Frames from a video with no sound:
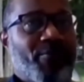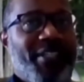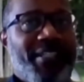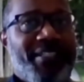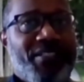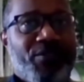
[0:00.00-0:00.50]
a
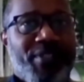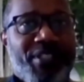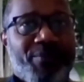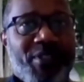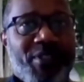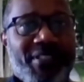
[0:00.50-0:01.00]
family this
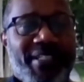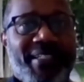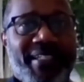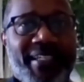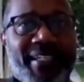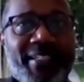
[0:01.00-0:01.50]
Christmas
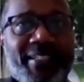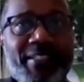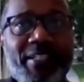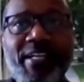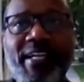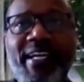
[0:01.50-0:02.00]
in
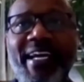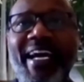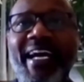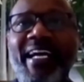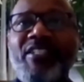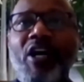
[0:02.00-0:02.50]
need.
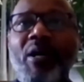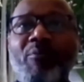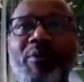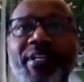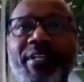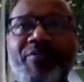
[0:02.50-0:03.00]
And
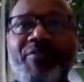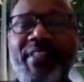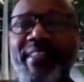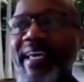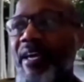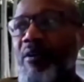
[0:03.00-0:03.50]
normally
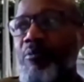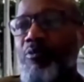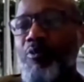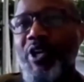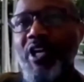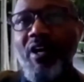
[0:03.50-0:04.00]
for
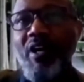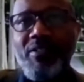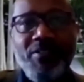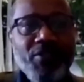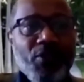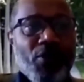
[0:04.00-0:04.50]
them, we
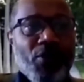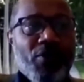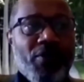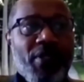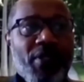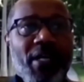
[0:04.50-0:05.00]

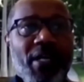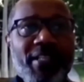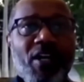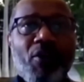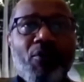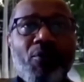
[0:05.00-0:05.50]
also
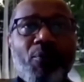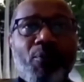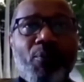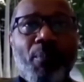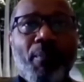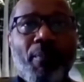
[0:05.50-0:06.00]

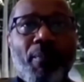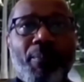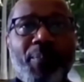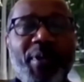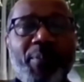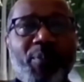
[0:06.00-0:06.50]
allow
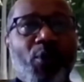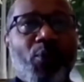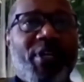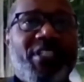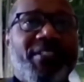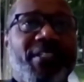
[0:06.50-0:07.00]

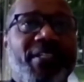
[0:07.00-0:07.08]
people